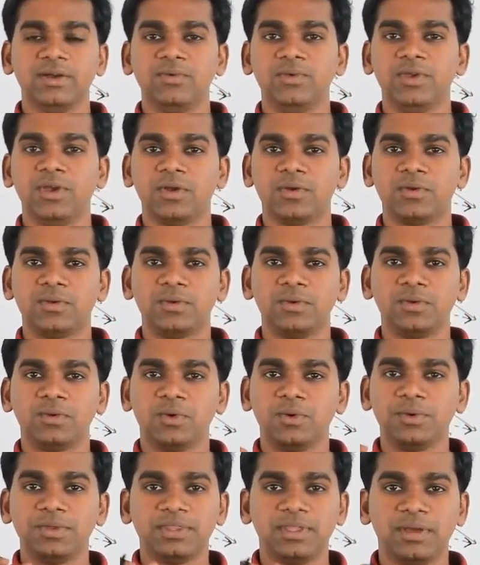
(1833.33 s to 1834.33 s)
We have to
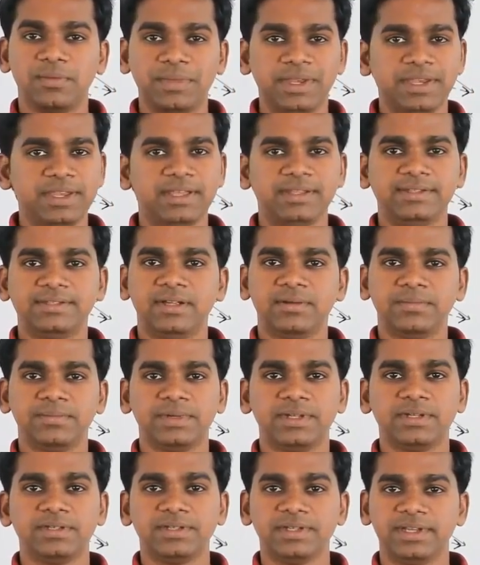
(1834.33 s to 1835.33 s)
go with the many
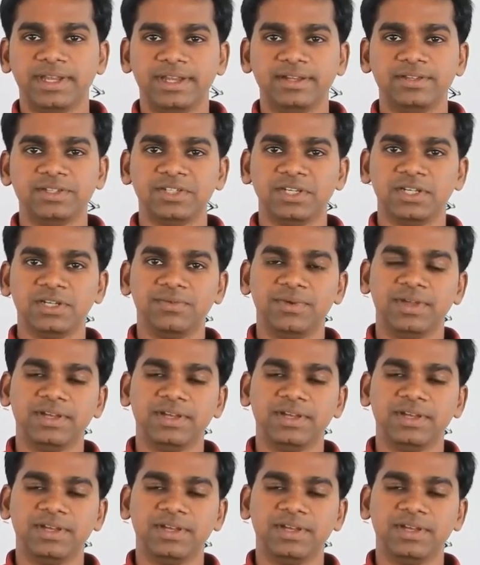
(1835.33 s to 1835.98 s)
examples in addition